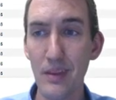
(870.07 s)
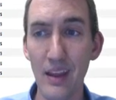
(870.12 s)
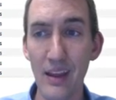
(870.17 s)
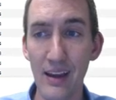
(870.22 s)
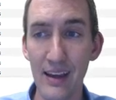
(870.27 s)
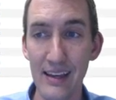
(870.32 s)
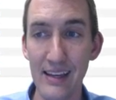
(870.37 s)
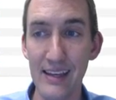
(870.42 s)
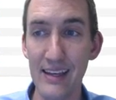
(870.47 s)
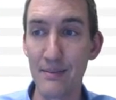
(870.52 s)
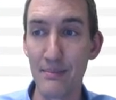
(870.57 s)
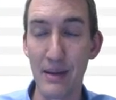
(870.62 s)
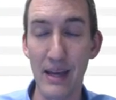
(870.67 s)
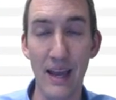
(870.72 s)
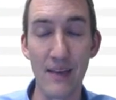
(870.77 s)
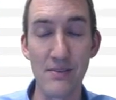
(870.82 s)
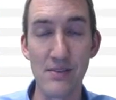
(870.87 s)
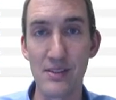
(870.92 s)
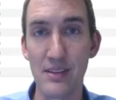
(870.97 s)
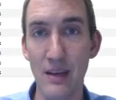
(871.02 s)
Again,
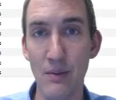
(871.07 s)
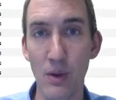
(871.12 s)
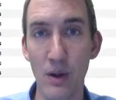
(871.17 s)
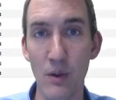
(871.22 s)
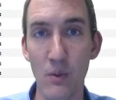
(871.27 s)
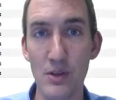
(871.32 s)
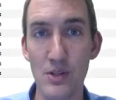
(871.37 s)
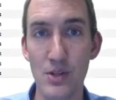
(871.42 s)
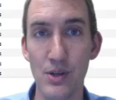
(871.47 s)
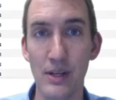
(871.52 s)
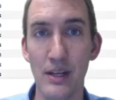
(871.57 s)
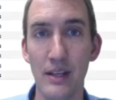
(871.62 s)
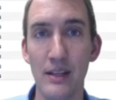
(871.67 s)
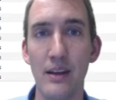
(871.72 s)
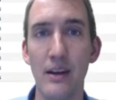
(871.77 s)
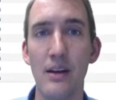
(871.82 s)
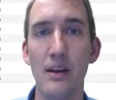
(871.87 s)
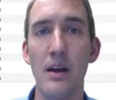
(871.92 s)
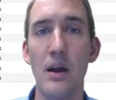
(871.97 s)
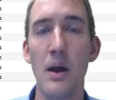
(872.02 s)
behaves the same way once you're in
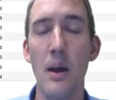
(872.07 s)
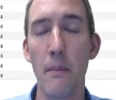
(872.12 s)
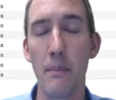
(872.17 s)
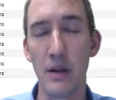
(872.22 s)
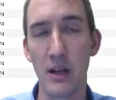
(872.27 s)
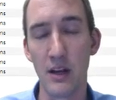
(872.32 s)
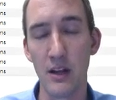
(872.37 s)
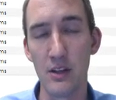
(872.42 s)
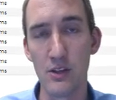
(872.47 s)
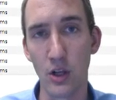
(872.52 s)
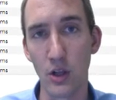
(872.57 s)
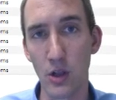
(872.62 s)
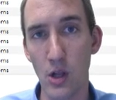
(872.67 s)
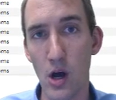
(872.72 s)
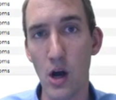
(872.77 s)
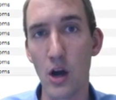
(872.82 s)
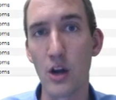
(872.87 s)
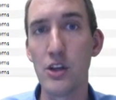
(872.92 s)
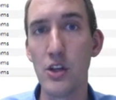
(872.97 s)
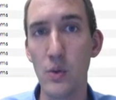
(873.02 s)
there, but it doesn't
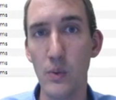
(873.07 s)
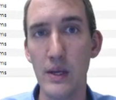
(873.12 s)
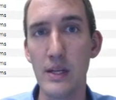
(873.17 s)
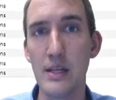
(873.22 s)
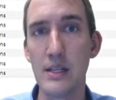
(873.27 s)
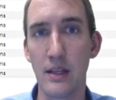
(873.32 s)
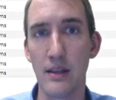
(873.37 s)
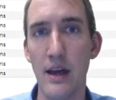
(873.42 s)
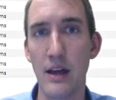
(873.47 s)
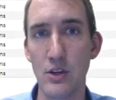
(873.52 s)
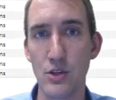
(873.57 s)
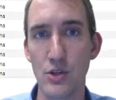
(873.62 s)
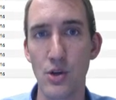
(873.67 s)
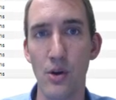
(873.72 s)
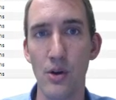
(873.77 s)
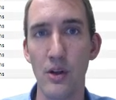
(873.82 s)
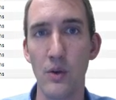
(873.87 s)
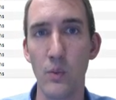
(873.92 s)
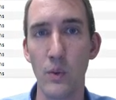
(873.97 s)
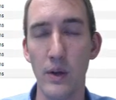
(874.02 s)
lock you into that
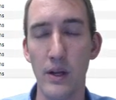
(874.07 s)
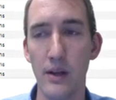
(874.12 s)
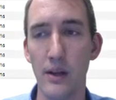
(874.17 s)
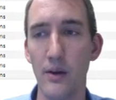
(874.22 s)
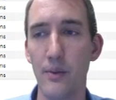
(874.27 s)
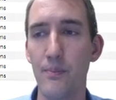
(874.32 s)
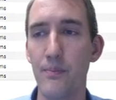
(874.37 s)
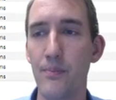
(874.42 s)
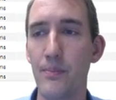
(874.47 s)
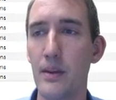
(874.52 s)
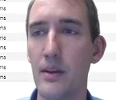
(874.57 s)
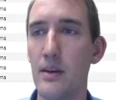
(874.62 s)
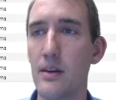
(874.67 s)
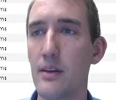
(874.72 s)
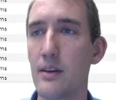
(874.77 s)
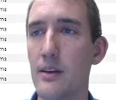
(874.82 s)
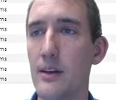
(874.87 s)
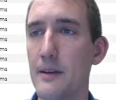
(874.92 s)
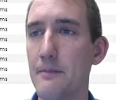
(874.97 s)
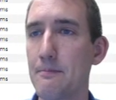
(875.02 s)
charting window.
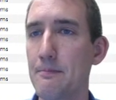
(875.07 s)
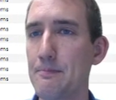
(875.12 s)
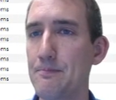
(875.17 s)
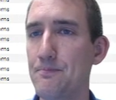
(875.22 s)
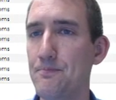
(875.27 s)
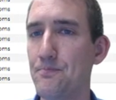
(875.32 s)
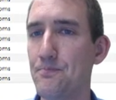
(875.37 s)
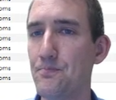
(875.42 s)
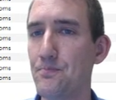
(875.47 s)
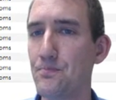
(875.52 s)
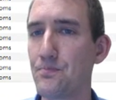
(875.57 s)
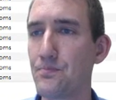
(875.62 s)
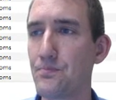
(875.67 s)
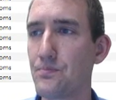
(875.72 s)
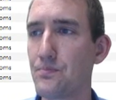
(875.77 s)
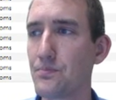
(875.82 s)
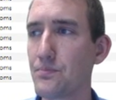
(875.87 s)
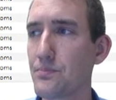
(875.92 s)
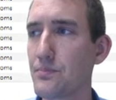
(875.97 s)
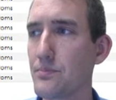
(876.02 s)
Okay,
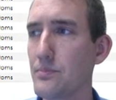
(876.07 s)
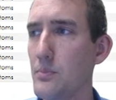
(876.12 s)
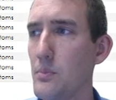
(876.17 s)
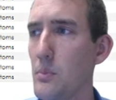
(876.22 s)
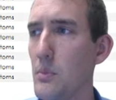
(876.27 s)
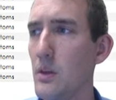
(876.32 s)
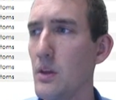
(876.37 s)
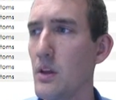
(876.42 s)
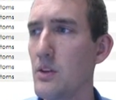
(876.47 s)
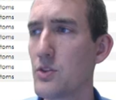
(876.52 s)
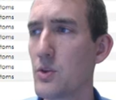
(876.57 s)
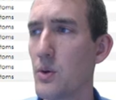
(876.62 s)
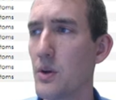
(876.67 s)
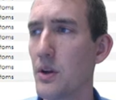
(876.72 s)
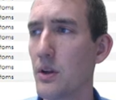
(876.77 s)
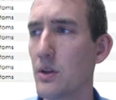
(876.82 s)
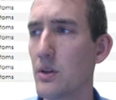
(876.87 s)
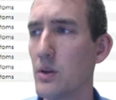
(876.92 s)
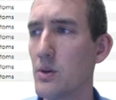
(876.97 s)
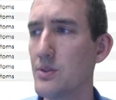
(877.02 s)
let's go ahead
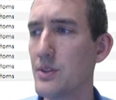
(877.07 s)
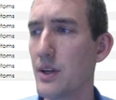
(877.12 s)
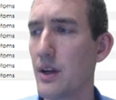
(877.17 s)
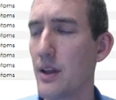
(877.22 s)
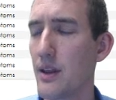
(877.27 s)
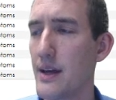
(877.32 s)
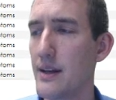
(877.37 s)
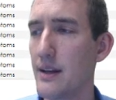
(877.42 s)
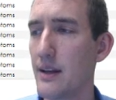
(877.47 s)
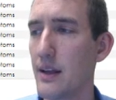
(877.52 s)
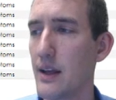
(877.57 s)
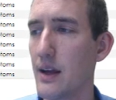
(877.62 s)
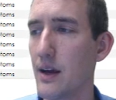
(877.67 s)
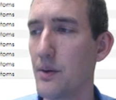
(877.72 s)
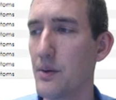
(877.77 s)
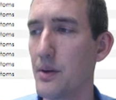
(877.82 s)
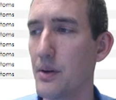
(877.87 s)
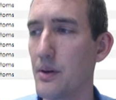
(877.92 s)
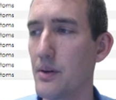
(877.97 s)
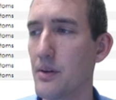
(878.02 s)
and close out of that
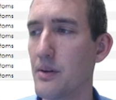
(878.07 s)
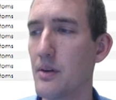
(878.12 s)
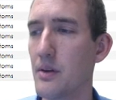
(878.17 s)
encounter.